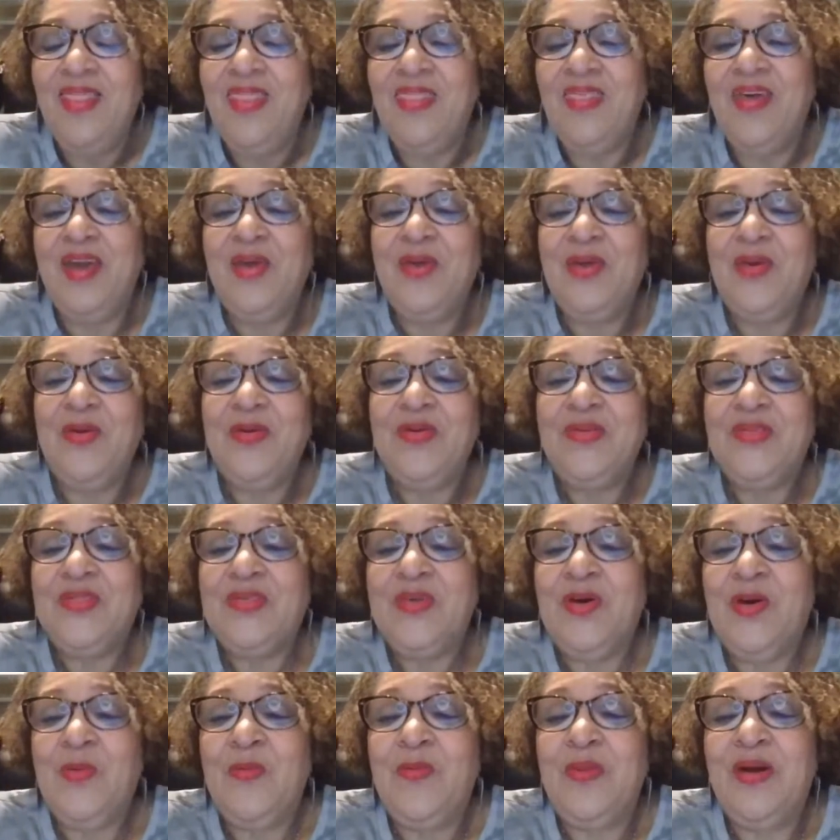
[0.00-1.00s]
Thank you
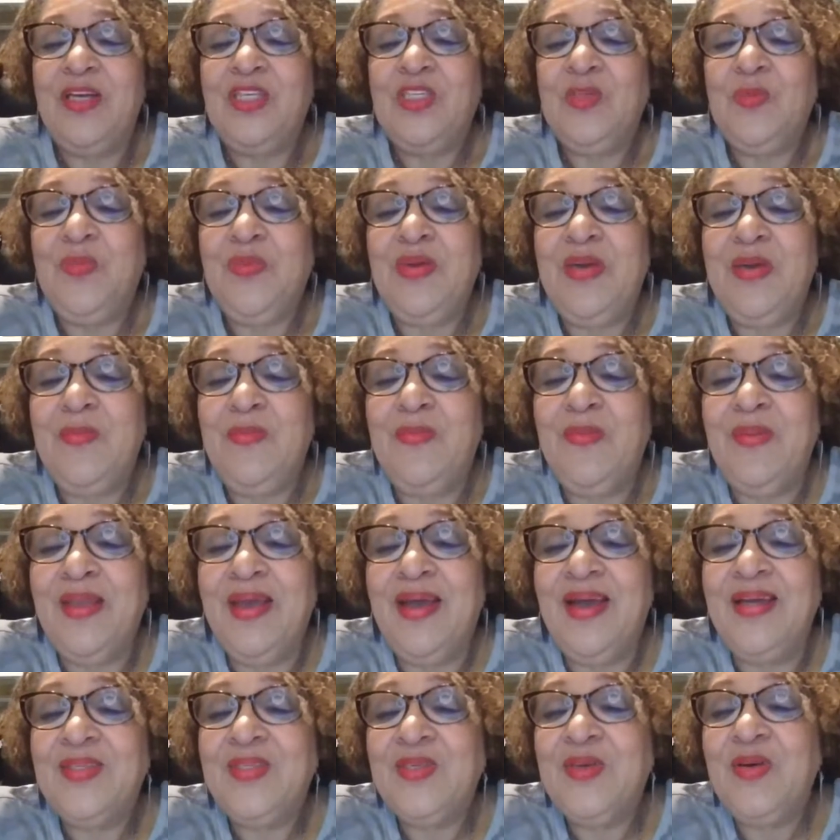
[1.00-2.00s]
so much. Be
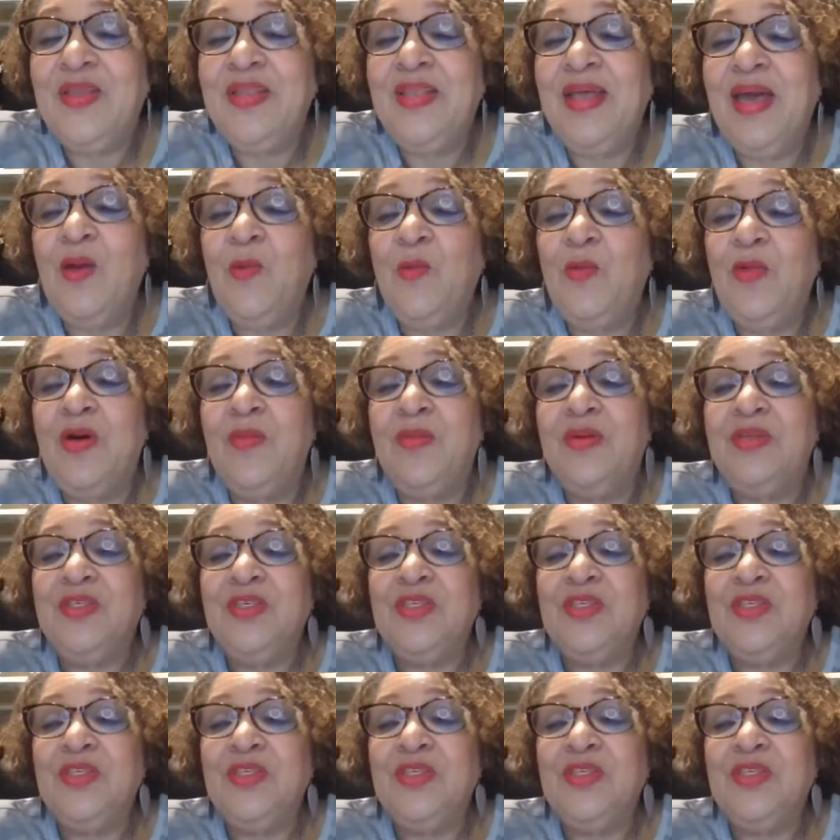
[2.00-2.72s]
blessed. Good night, Wilma.